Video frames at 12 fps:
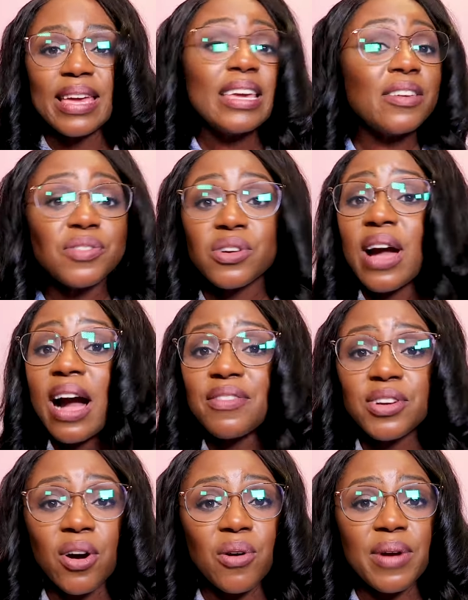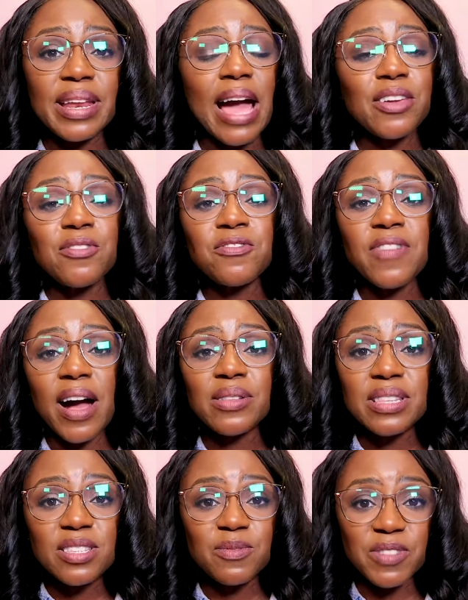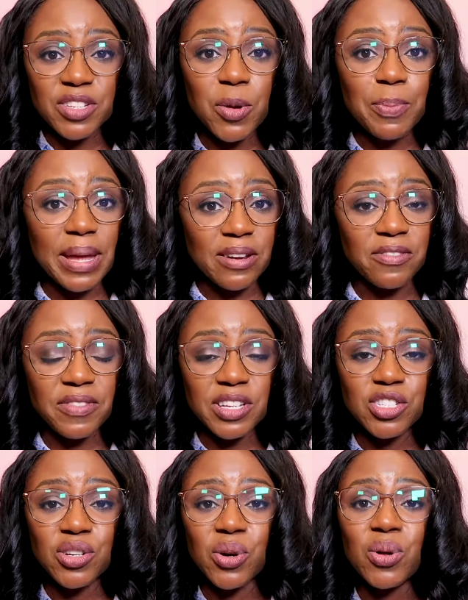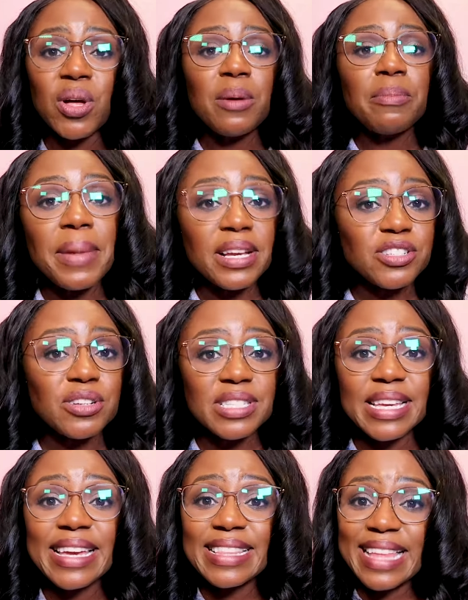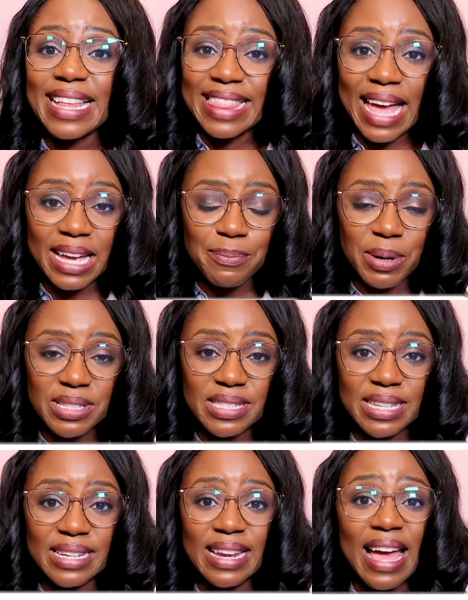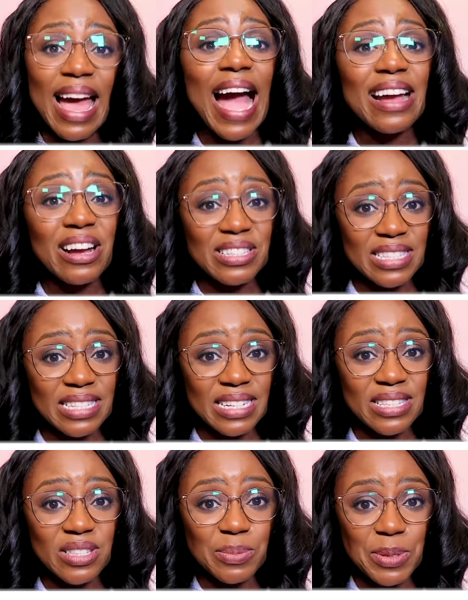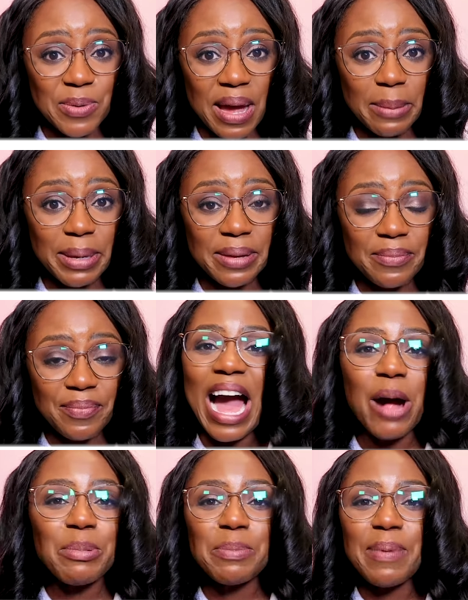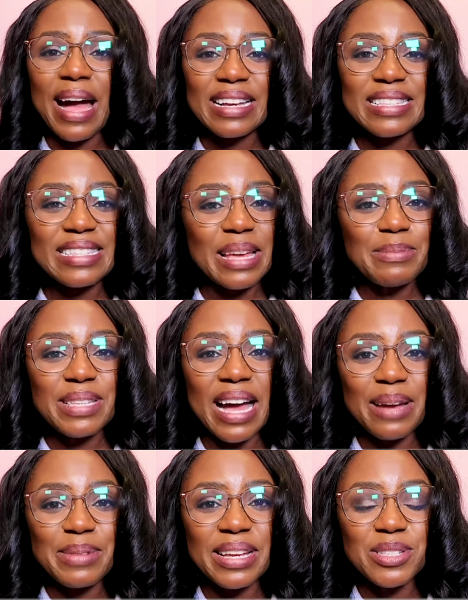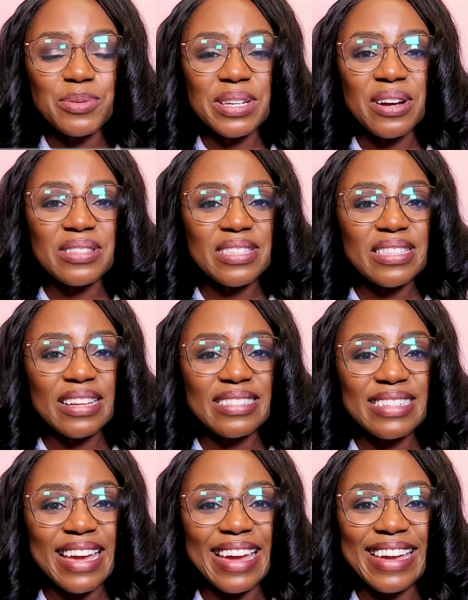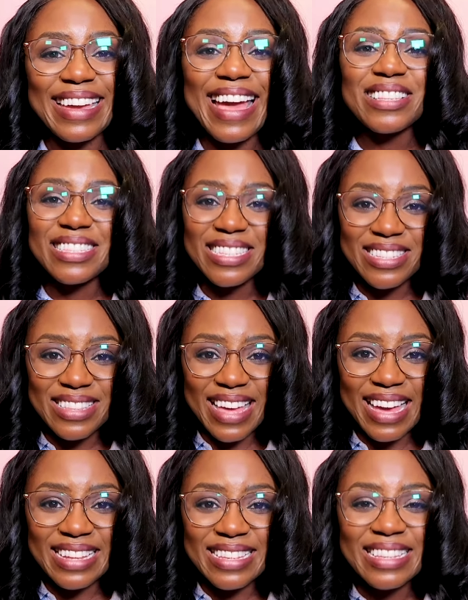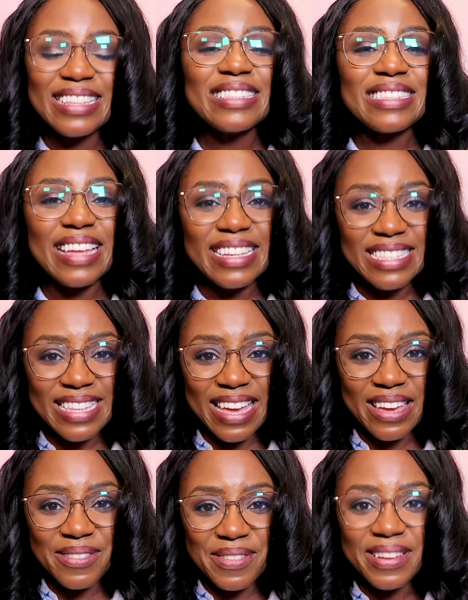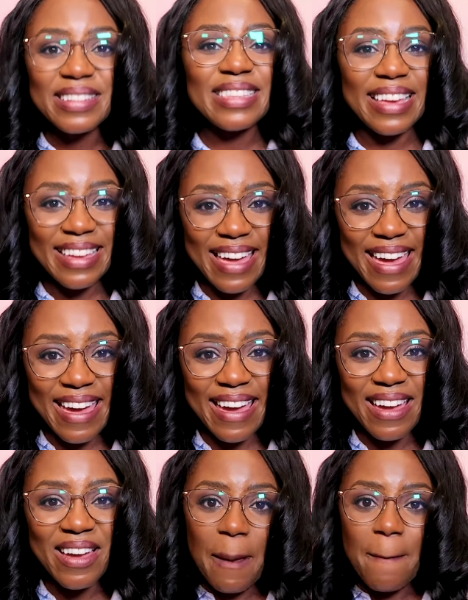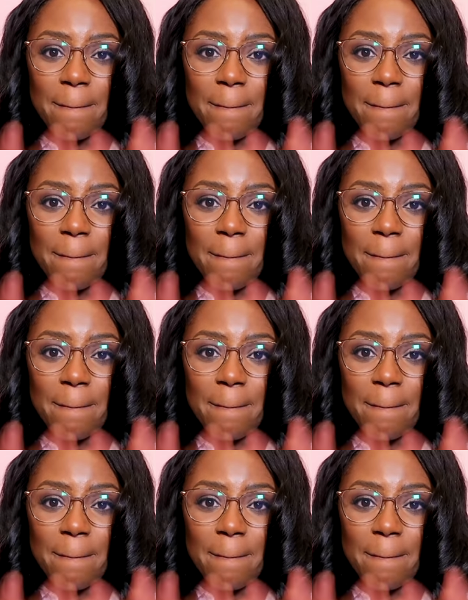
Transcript: If you haven't already and you found this video beneficial, make sure to hit that like button and consider subscribing. I'll be back same time next week on Sunday. I'll see you then. Stay safe. Take care.